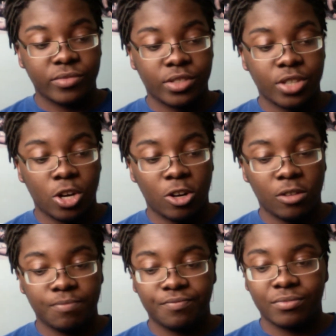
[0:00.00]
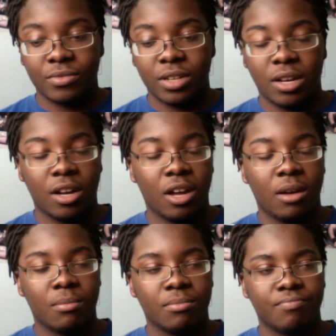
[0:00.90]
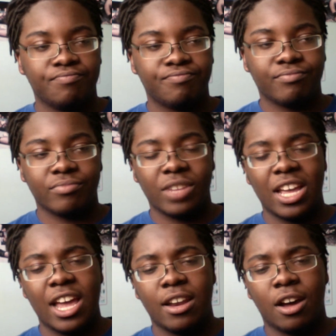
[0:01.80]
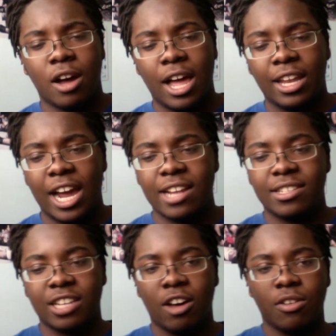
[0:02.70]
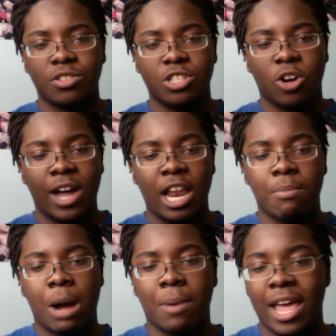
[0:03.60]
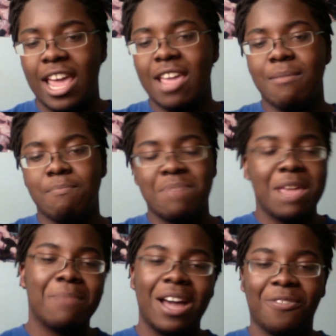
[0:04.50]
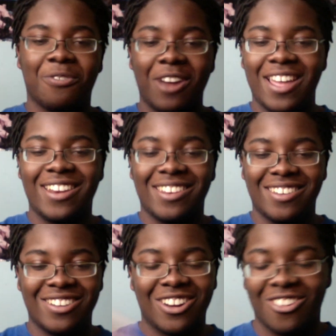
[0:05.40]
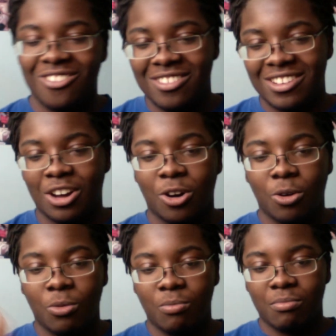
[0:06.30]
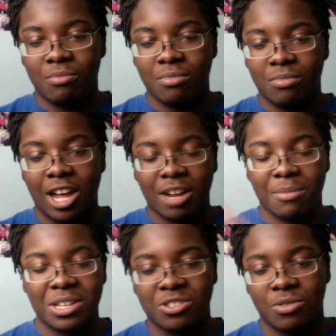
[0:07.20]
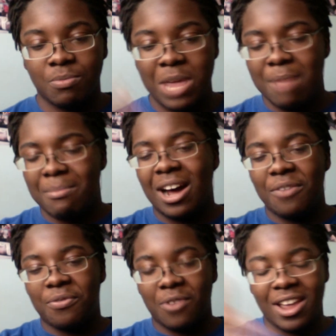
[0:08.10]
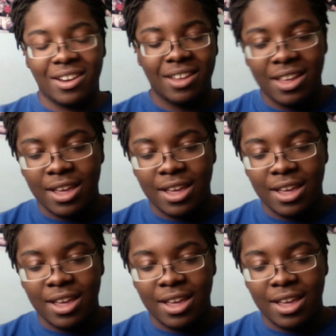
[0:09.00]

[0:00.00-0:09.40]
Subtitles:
So, and Aladdin tells, you know, Alibaba, hey, be my friend, you know, the whole Nakama issue. Be my friend.